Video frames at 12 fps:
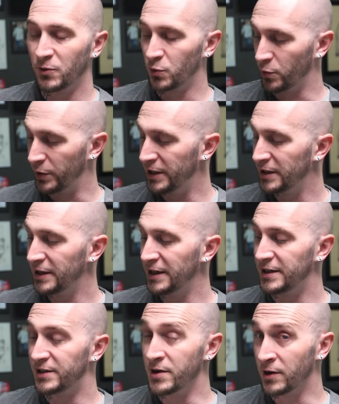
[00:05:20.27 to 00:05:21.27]

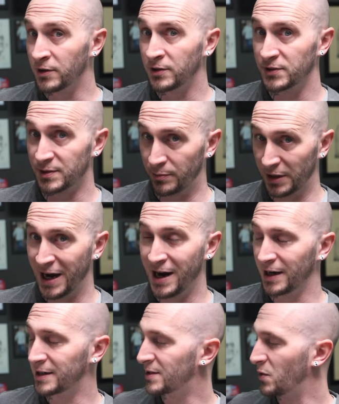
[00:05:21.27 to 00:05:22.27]
really dulls
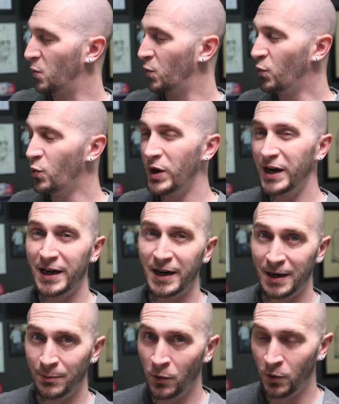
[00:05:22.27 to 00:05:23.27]
blacks
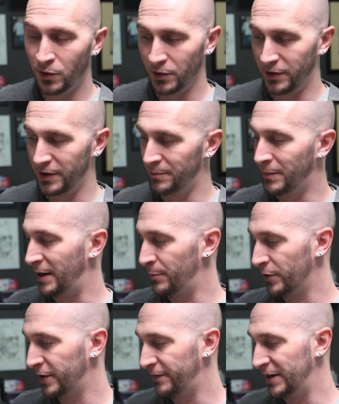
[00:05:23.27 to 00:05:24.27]
way more than my
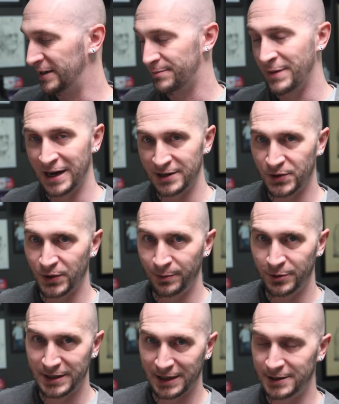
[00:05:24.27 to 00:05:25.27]
previous matte screen
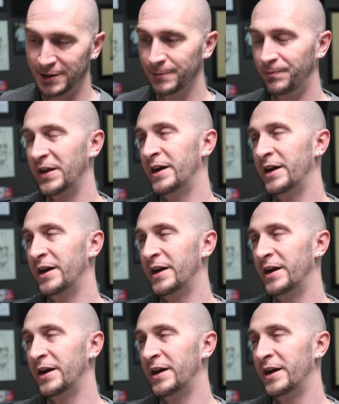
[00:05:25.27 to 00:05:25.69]
protector.